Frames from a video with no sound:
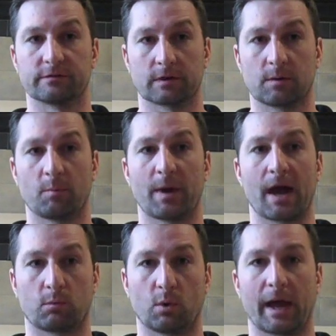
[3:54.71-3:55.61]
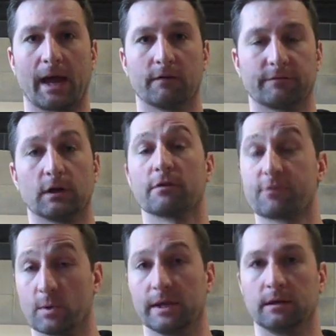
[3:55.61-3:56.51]
So coming back, we'll have you know
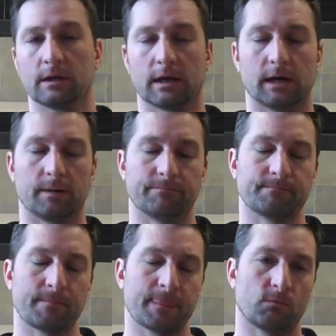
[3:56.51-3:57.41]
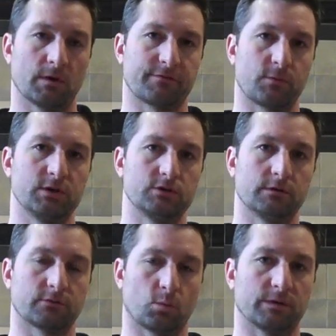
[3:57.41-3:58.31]
three. Um, we have three
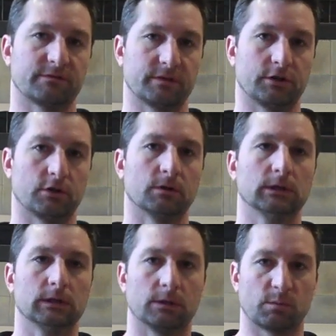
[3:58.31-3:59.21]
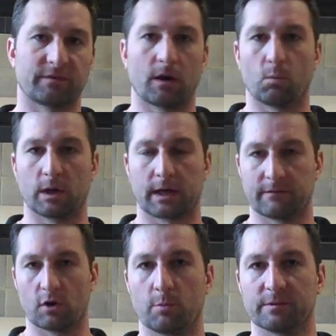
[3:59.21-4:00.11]
juniors and one senior, and we've got one kind
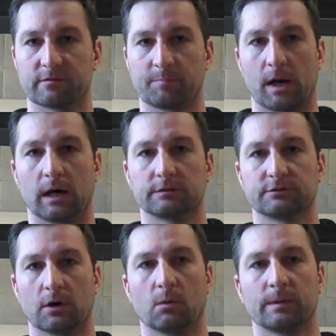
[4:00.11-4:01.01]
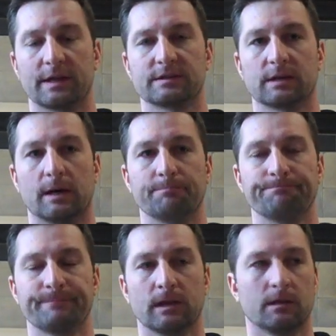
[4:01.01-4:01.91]
open spot. So that's uh,
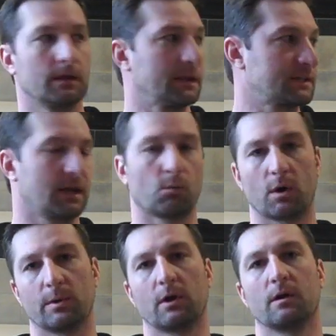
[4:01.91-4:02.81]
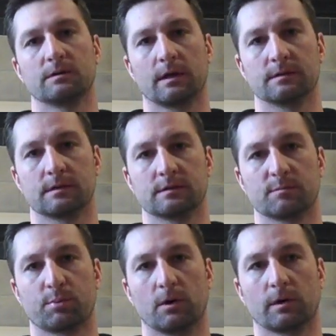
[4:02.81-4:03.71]
you know, that's kind of where we are as, as
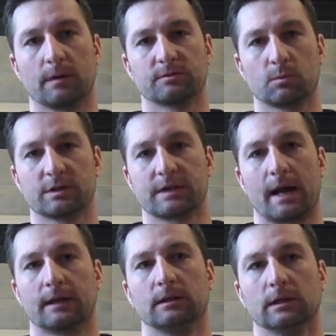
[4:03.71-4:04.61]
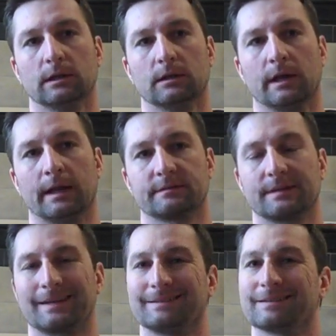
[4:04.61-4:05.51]
a program. So we're excited and it's
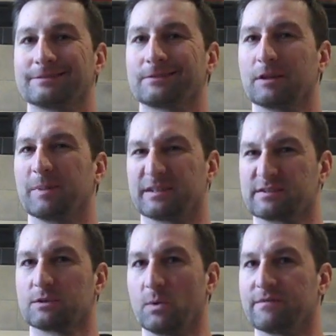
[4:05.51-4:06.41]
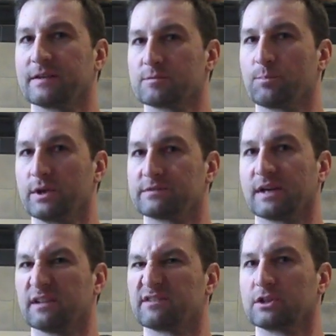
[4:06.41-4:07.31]
not necessarily about the skill. We've had some pretty
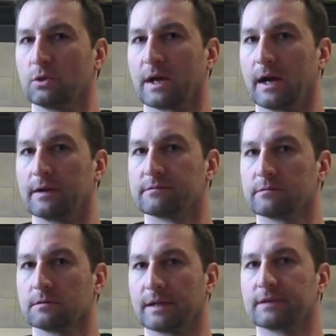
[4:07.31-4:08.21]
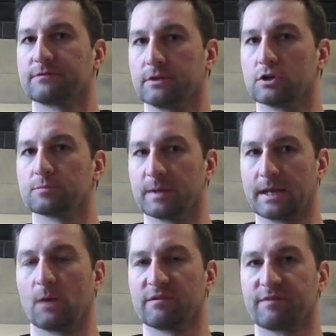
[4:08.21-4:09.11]
solid skill guys in the last few years, but
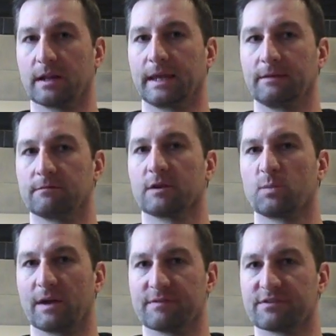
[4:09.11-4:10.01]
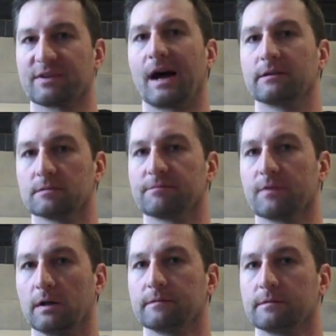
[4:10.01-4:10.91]
now we finally think we have the size up
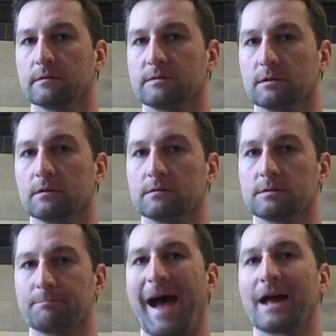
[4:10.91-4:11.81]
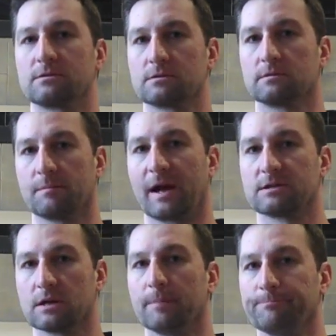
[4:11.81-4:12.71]
front to, to, to match, to
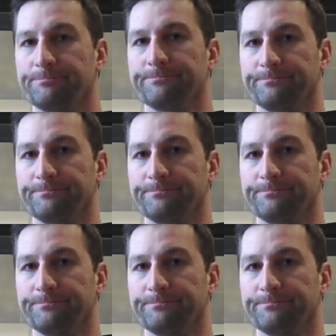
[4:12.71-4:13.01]
match up.